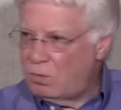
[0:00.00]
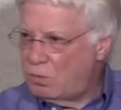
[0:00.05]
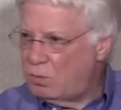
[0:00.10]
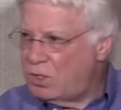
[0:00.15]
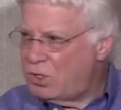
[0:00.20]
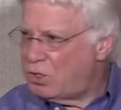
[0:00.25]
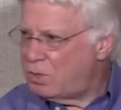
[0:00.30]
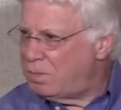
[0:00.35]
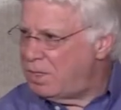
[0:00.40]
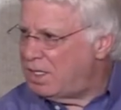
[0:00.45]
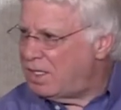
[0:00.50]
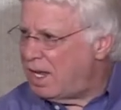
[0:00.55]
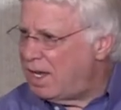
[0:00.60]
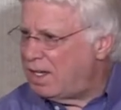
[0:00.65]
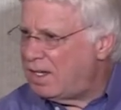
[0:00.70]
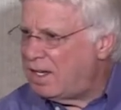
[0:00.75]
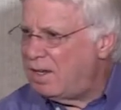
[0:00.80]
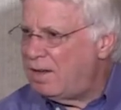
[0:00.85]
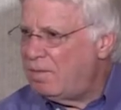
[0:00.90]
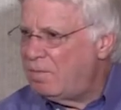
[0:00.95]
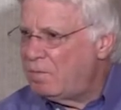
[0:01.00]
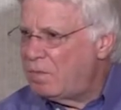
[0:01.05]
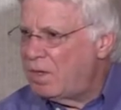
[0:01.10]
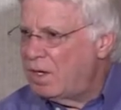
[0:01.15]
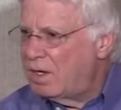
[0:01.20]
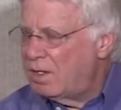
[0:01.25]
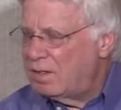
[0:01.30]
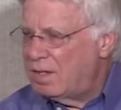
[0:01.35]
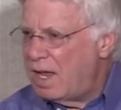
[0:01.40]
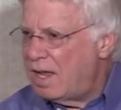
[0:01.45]
we should be taking,
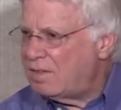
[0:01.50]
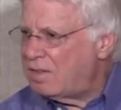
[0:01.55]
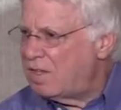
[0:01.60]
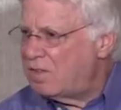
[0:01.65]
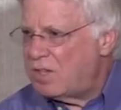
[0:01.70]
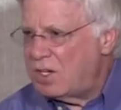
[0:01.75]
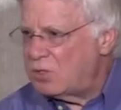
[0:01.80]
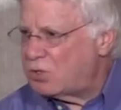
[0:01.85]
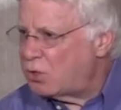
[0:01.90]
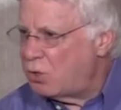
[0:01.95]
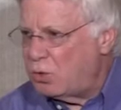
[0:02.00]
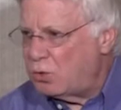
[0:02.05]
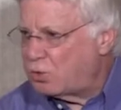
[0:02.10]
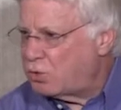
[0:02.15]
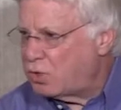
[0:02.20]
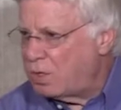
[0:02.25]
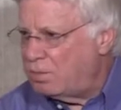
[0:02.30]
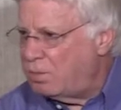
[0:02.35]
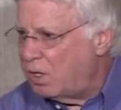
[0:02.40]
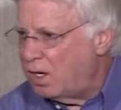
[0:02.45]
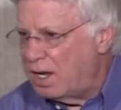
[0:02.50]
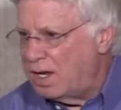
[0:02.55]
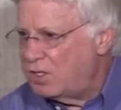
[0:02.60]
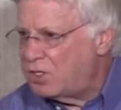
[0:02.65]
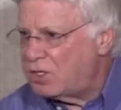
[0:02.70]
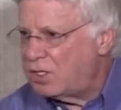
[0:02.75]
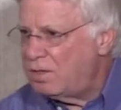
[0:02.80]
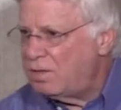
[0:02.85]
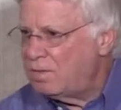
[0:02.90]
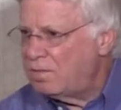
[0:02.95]
not that there's no
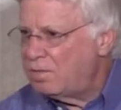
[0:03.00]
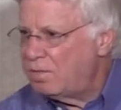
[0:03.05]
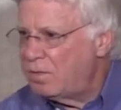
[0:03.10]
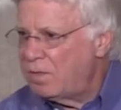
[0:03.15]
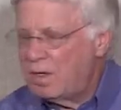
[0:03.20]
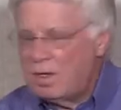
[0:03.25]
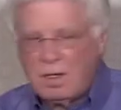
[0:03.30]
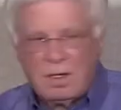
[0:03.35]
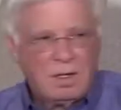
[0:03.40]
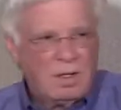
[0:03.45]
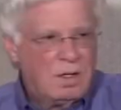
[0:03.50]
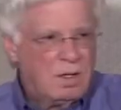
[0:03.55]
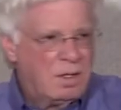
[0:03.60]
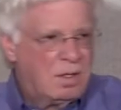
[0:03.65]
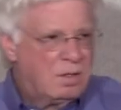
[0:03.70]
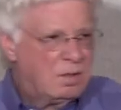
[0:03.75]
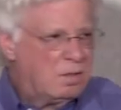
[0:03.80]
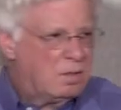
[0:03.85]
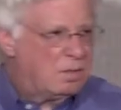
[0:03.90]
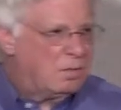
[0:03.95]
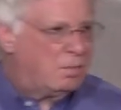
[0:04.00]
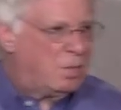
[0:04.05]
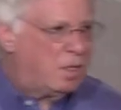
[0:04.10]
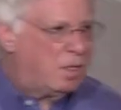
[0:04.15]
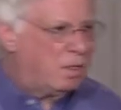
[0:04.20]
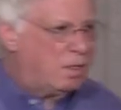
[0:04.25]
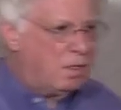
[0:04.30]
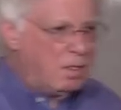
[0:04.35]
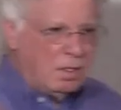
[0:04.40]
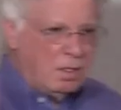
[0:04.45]
tribulation,
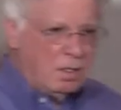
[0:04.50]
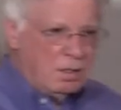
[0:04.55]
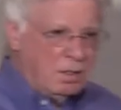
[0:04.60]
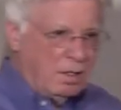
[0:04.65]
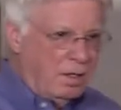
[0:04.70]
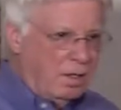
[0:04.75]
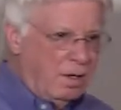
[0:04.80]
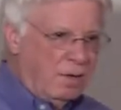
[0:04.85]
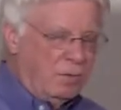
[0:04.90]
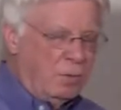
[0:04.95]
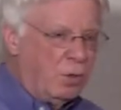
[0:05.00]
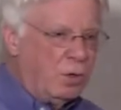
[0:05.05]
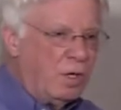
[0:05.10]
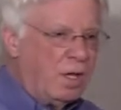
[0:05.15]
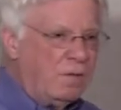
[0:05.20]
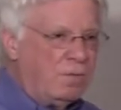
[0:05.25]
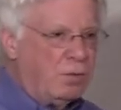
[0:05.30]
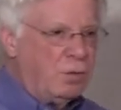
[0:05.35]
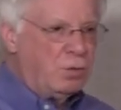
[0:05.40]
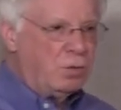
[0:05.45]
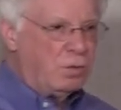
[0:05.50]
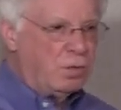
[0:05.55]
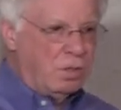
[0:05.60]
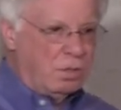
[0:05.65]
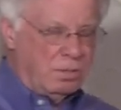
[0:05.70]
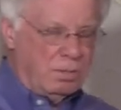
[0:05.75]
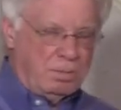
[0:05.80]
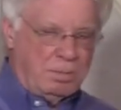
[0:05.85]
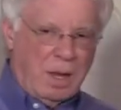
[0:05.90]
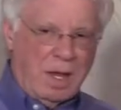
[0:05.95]
but if you, if you
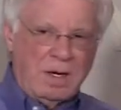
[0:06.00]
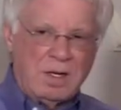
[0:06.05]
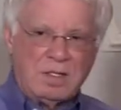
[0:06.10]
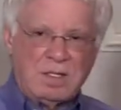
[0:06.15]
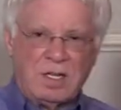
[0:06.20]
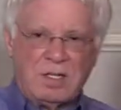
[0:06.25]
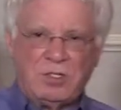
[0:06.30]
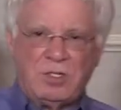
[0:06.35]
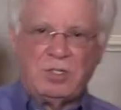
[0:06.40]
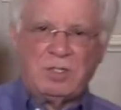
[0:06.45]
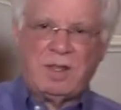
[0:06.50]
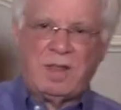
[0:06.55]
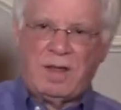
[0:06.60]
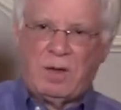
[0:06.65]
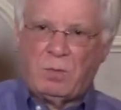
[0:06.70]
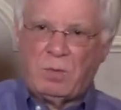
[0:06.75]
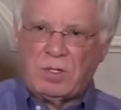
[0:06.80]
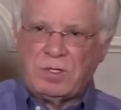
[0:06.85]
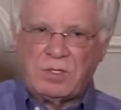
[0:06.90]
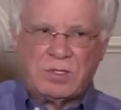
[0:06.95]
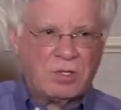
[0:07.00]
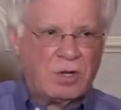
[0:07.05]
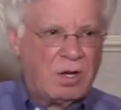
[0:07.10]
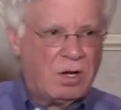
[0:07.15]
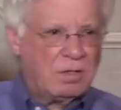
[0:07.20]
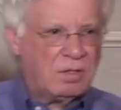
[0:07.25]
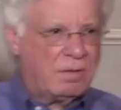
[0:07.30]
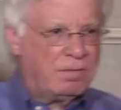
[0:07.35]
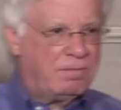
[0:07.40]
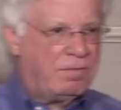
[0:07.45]
paid attention to that one
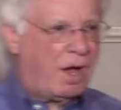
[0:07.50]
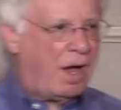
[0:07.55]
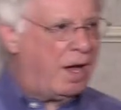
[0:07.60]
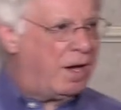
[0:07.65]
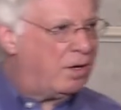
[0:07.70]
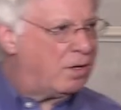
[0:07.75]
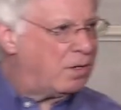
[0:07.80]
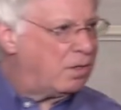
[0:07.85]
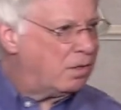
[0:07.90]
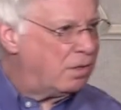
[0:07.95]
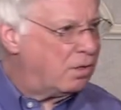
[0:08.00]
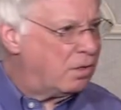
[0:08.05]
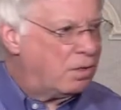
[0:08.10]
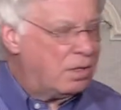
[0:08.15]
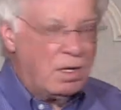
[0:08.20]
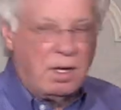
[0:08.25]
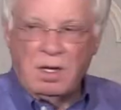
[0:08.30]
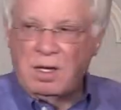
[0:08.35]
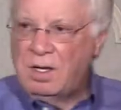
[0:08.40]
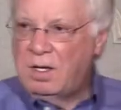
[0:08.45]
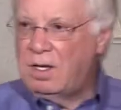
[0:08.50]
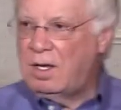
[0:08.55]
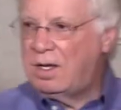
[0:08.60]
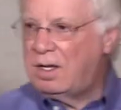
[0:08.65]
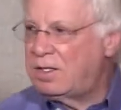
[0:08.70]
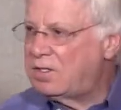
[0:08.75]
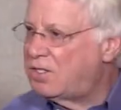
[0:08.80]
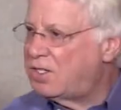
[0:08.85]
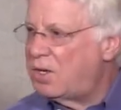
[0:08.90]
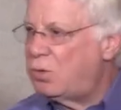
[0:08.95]
song, The Fire, and
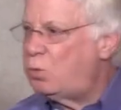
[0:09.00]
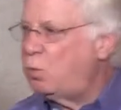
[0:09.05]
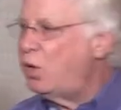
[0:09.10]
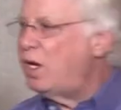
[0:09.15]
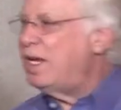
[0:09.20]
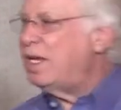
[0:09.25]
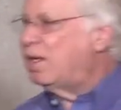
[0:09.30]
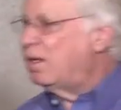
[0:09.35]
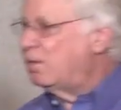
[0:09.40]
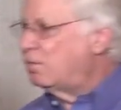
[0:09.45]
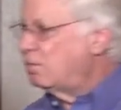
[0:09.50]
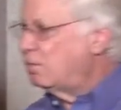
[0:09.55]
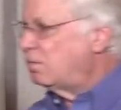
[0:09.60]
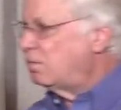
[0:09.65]
it said we.